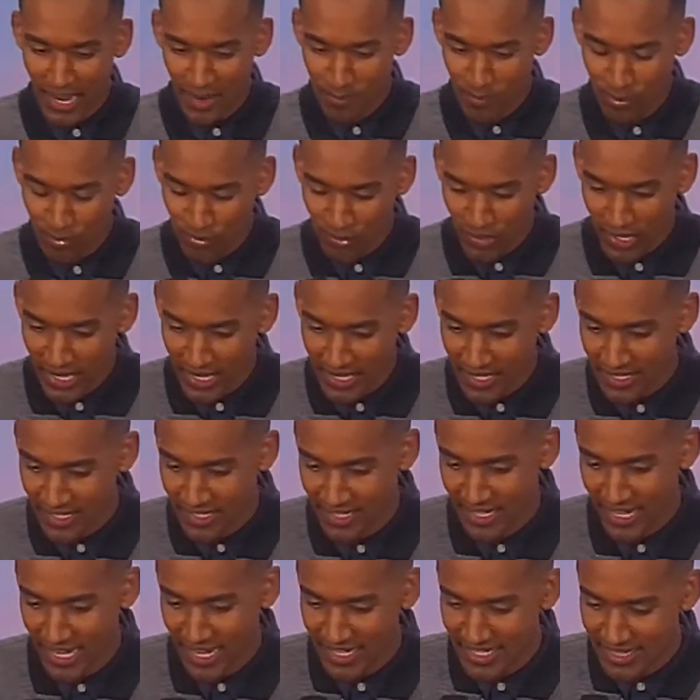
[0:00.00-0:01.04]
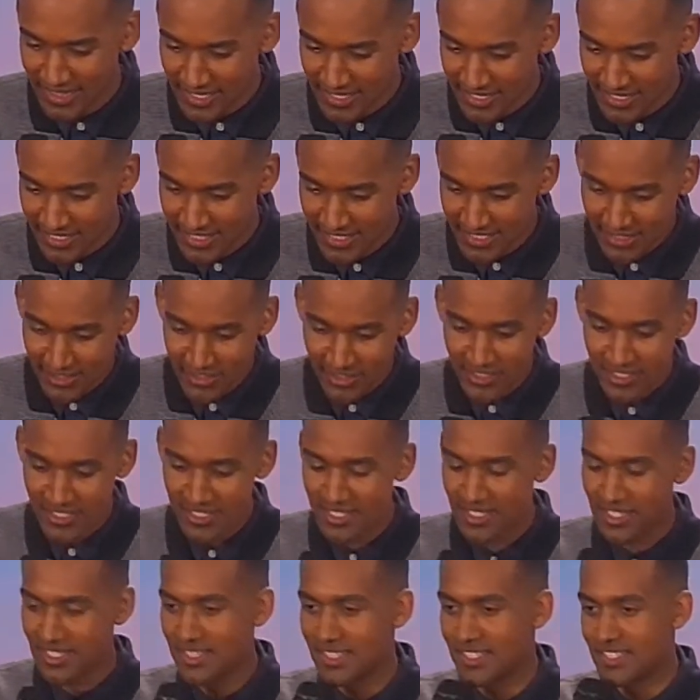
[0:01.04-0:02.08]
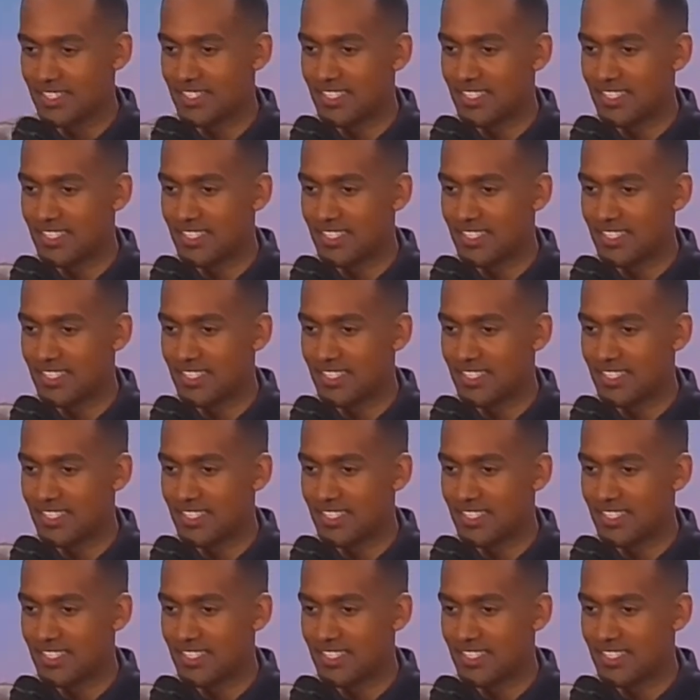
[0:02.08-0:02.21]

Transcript: prayed, and in the stillness and in the